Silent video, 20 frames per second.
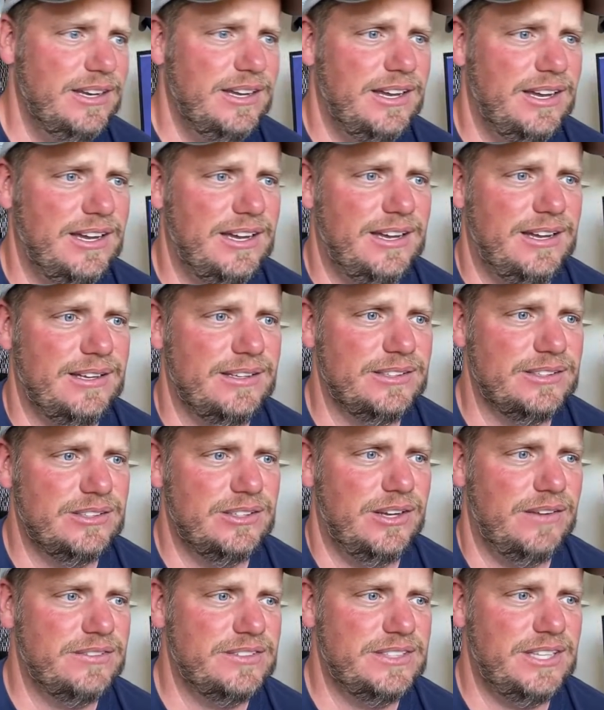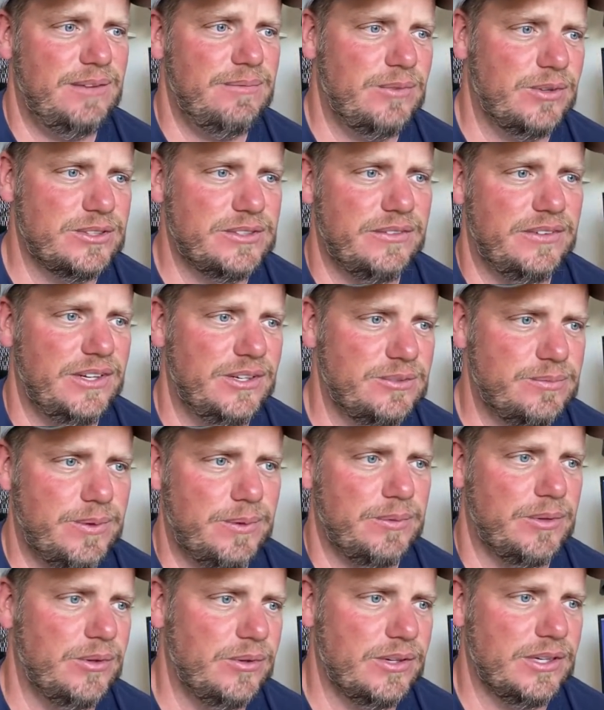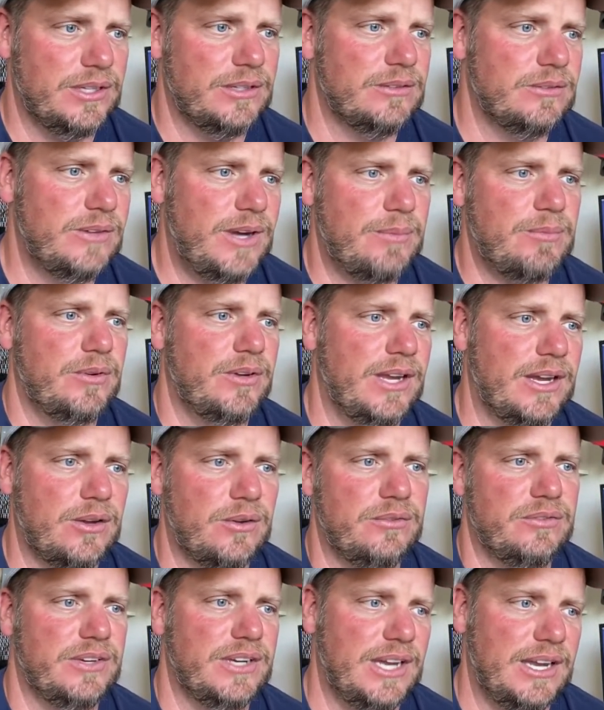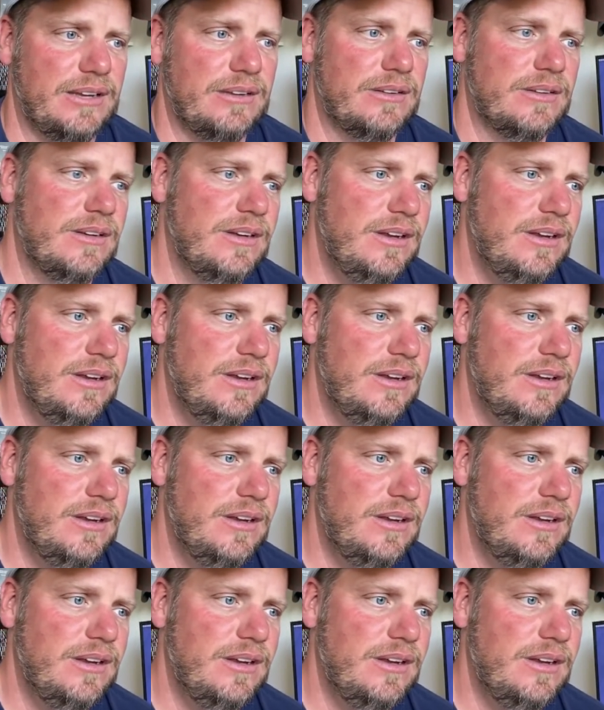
Uh, I've seen more videos of people doing it. Raptor will not go V eight.